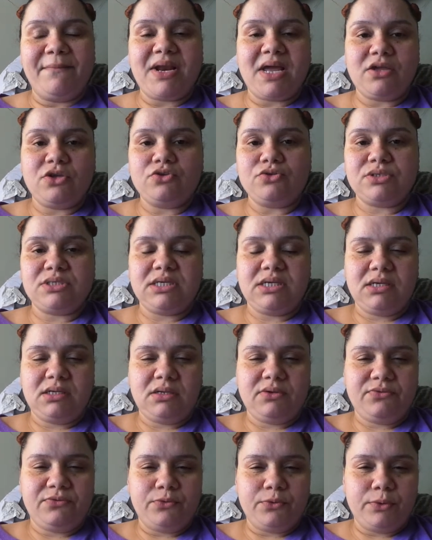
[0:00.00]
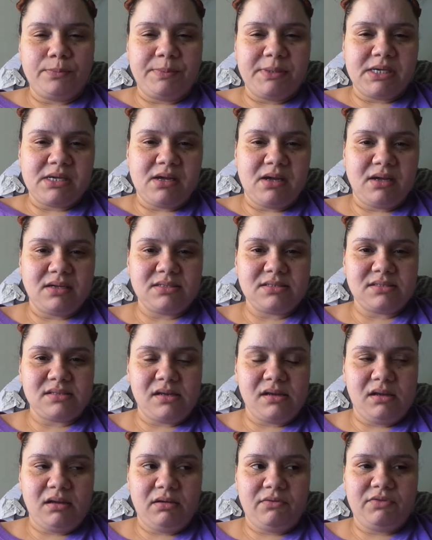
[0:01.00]
I'm not used to eating food because
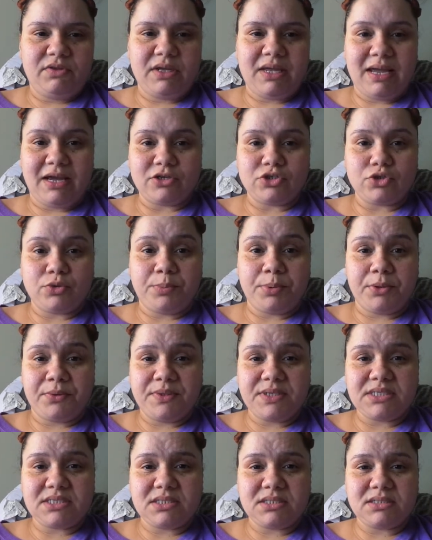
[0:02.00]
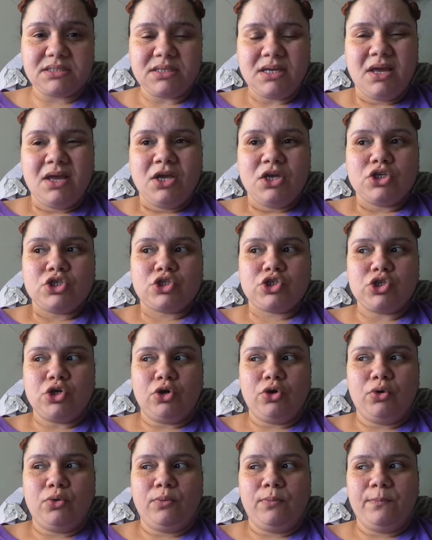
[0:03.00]
of the gastroparesis,
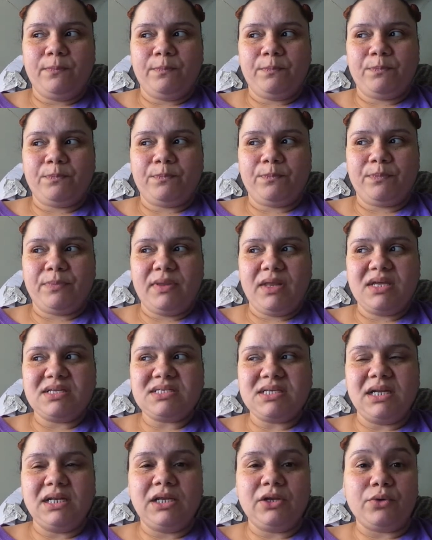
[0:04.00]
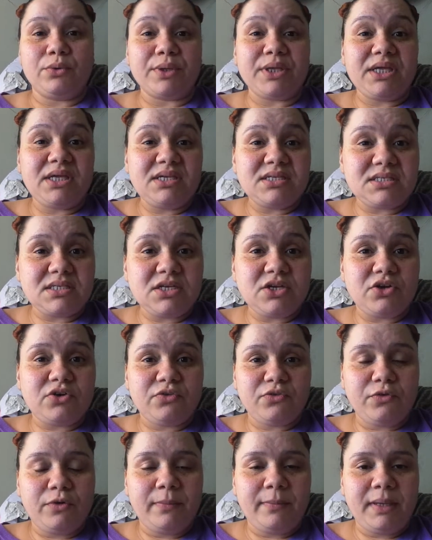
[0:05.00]
so it's a little
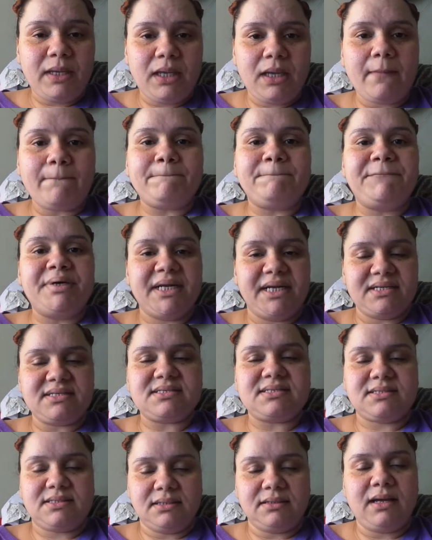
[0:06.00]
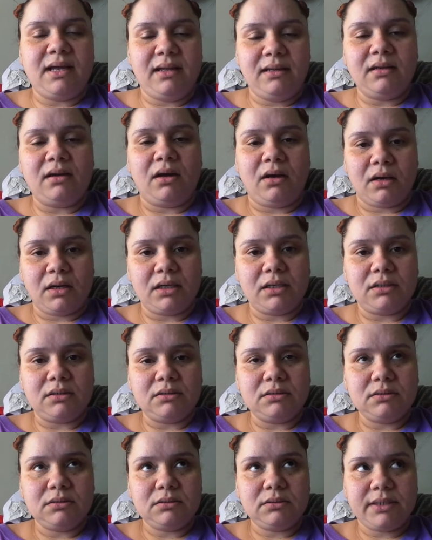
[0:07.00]
easier for me, but it's still hella hard.
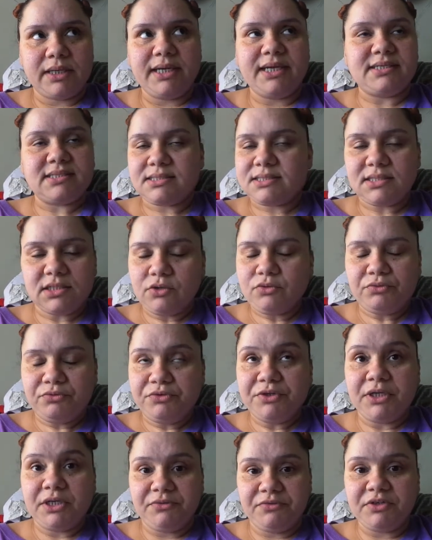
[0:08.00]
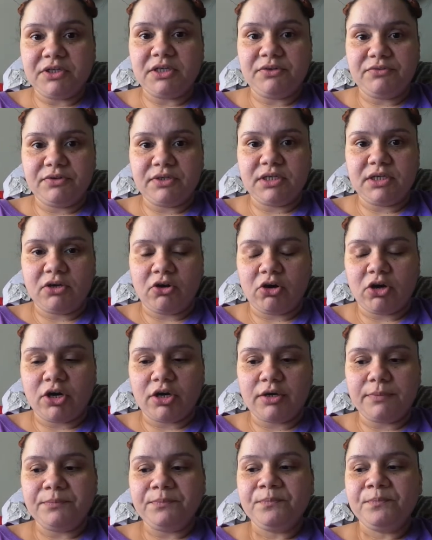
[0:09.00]
Okay, it's still really, really, really
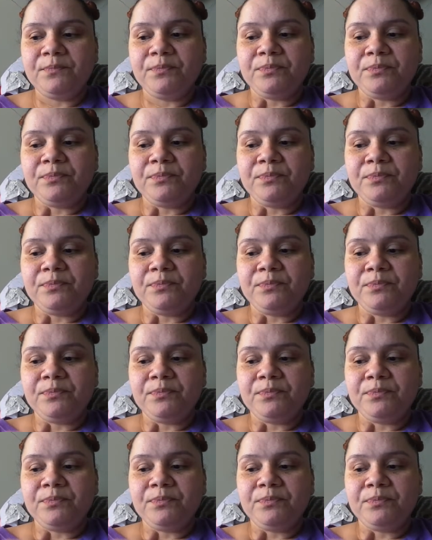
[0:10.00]
hard.